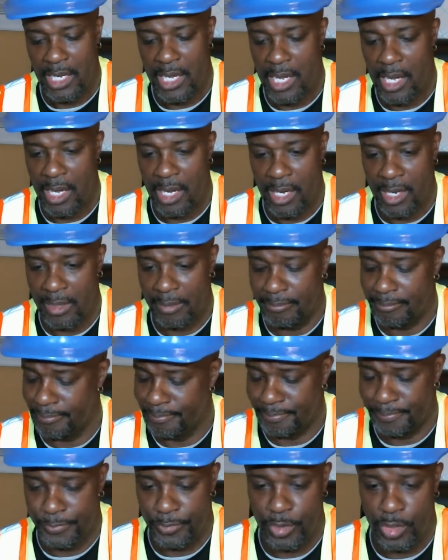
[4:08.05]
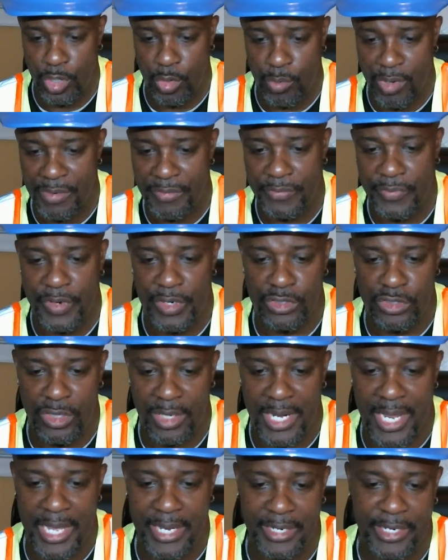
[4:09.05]
whatever finish you
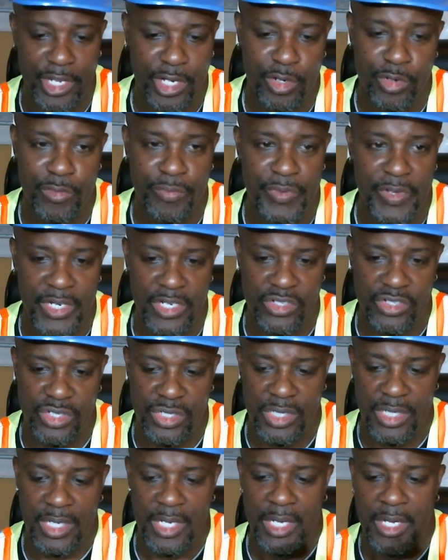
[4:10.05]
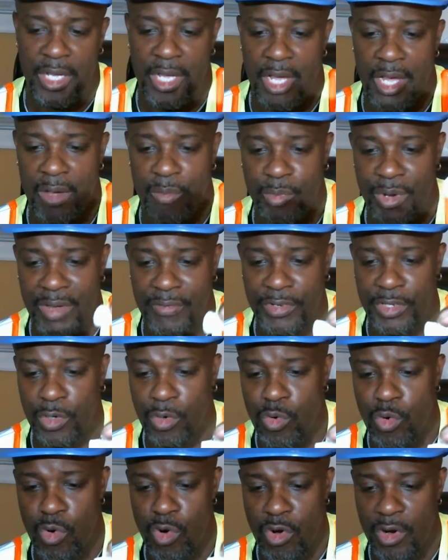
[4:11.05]
like, nickel finish, whatever
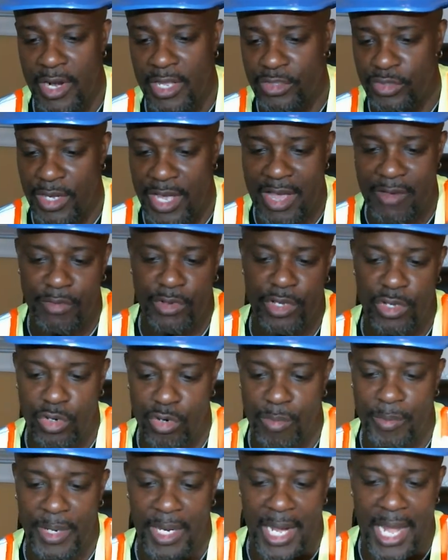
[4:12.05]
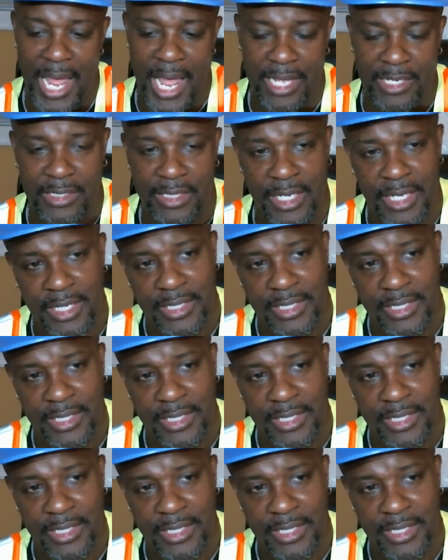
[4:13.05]
decor that you have on your normal locks.